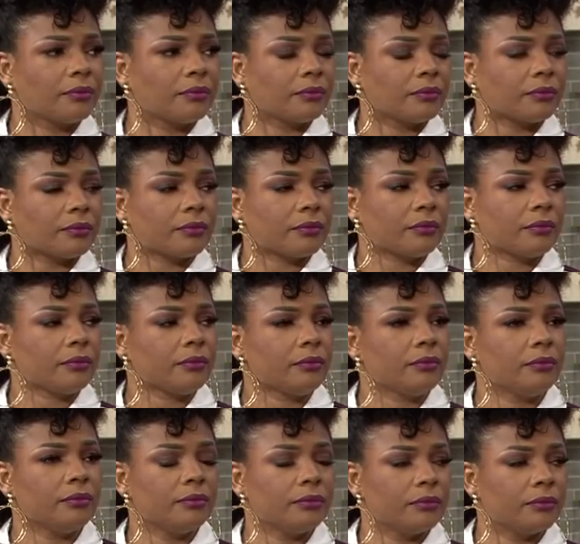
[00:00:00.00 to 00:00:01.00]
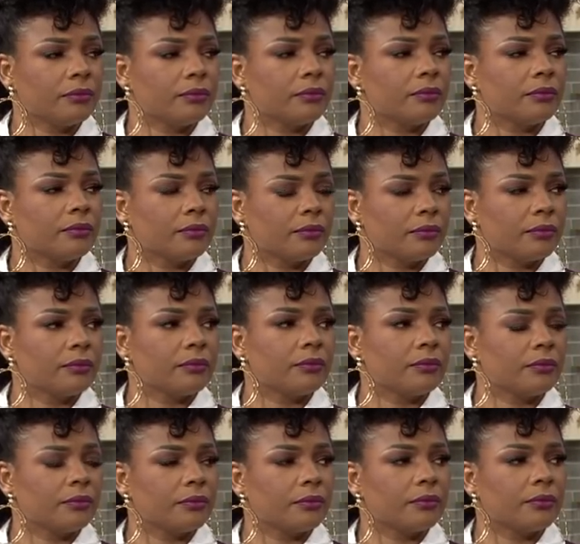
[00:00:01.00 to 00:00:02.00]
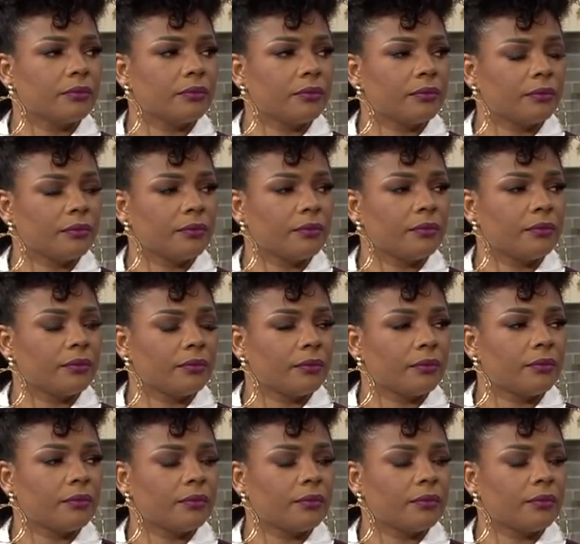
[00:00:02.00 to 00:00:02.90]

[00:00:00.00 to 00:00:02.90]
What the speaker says: [no speech]